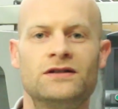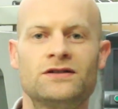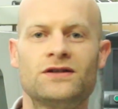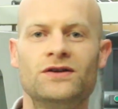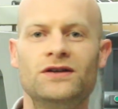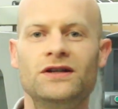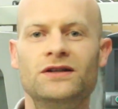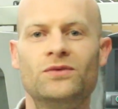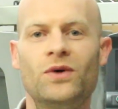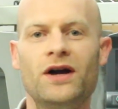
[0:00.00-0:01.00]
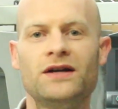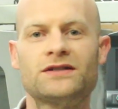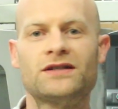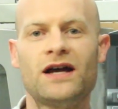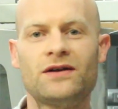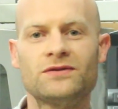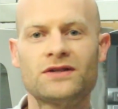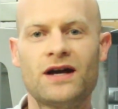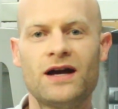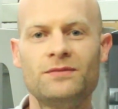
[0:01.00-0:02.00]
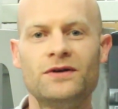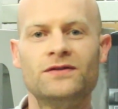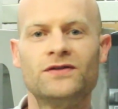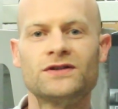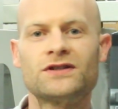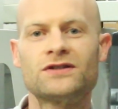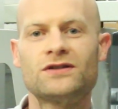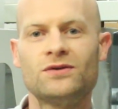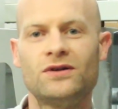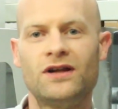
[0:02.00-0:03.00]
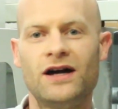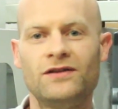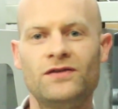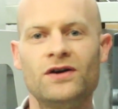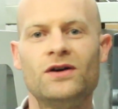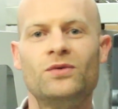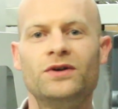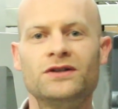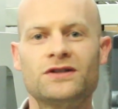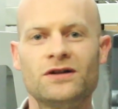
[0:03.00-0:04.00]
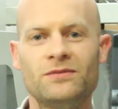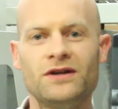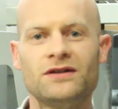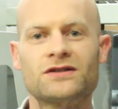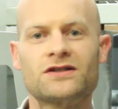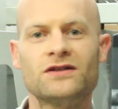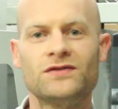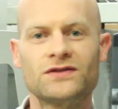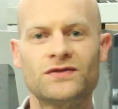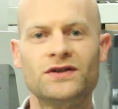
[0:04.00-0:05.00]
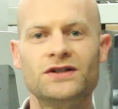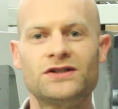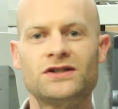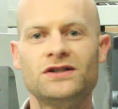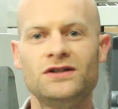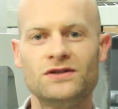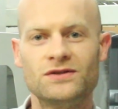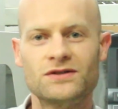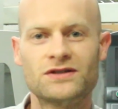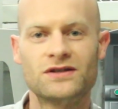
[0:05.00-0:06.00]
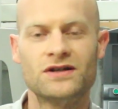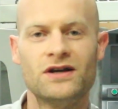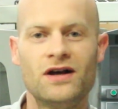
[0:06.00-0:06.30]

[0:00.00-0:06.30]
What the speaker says: So you need to weigh cycle time versus tool life when determining the surface footage to use.